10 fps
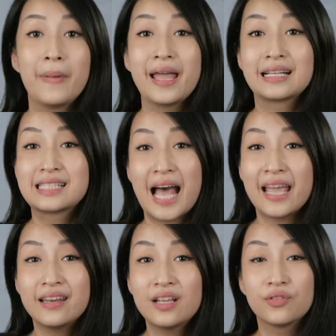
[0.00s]
My
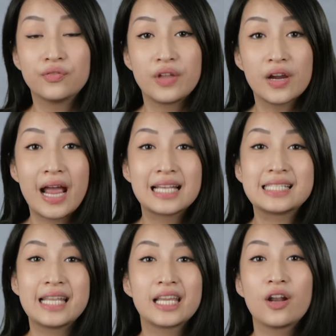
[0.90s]
anxiety and fear has
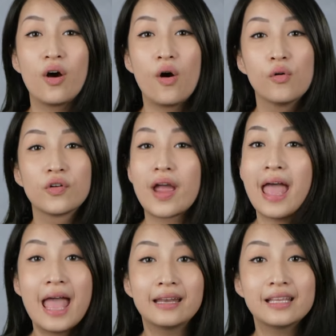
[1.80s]
taken over
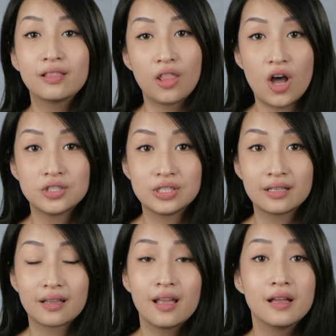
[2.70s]
any logic.